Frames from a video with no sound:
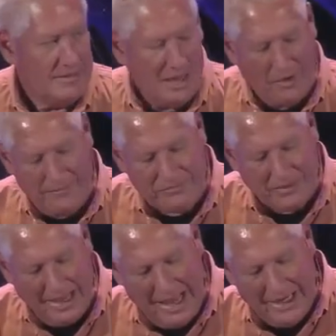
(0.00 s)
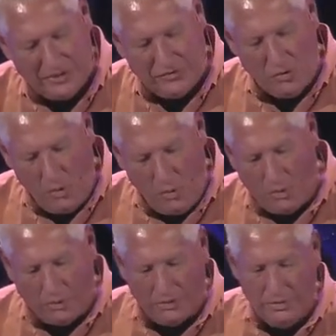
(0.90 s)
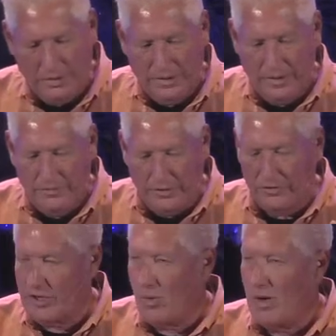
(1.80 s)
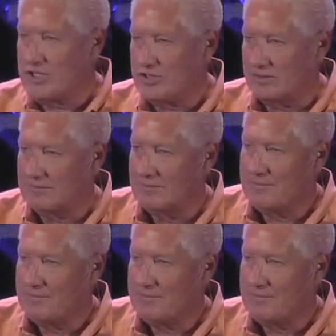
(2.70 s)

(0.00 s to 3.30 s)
Now, at its core, there is a question.